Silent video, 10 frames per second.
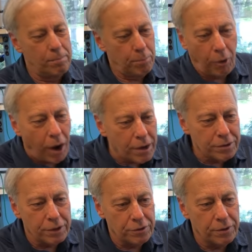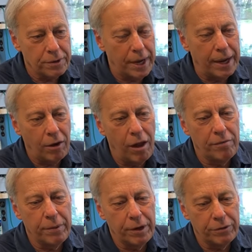processor that Dan
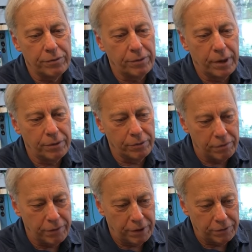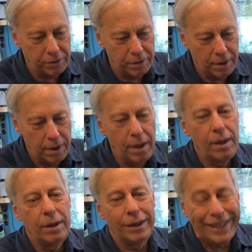Laufman has, has invested
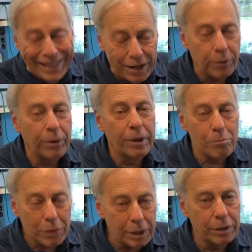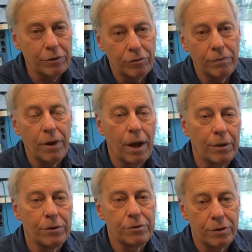literally millions of
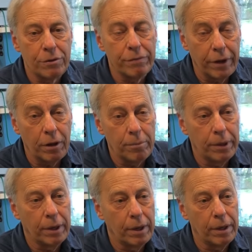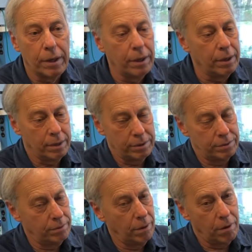dollars in developing, and it, it
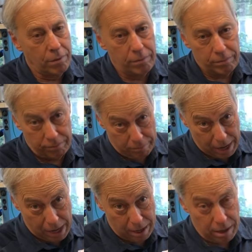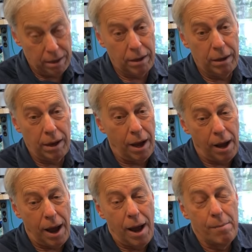is. Oh, man,
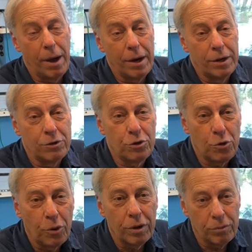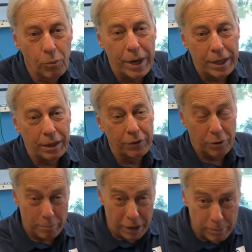I, am on his short waiting list. It
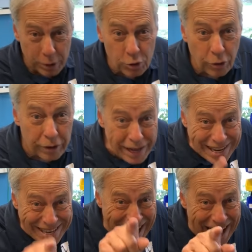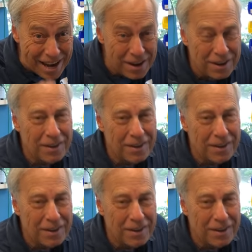better be short, Dan.